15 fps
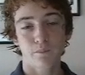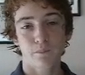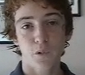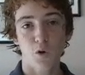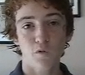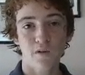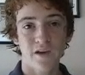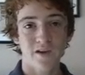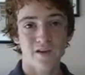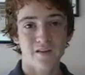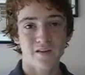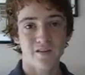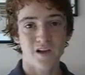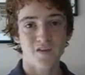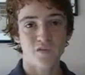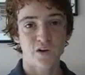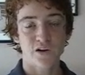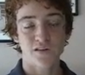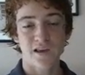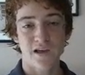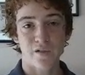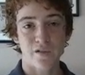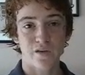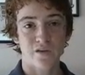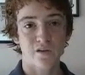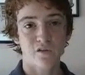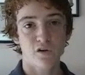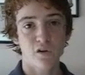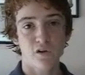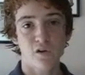Povetkin's not very talented
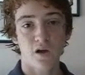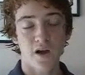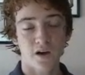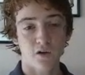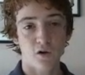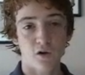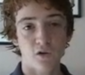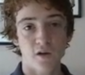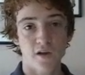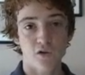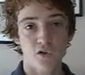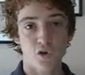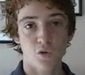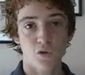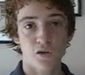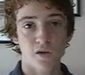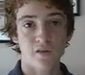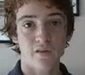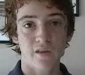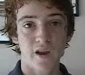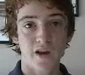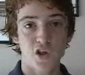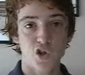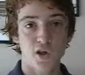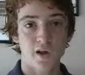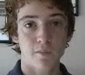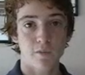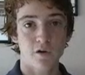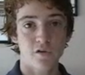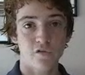at all, as shown against Eddie
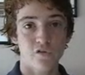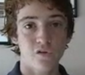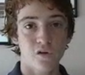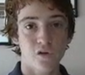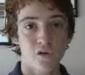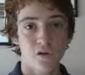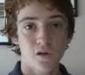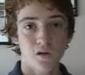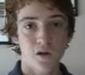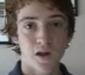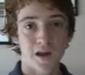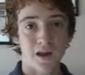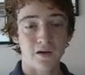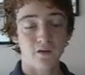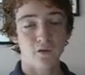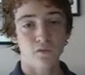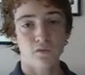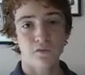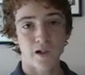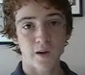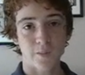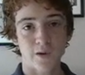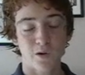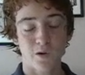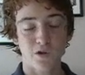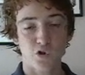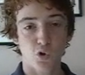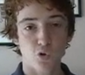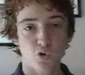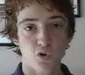Chambers. And Vladimir
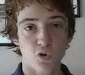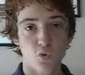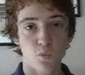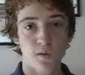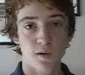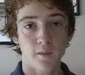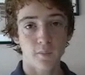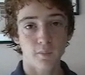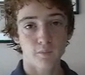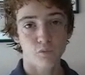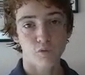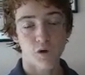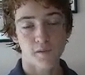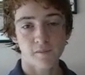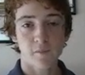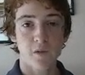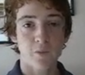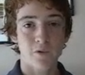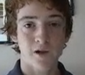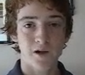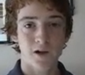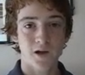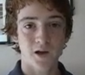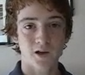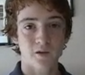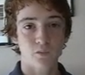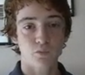Klitschko should win, probably not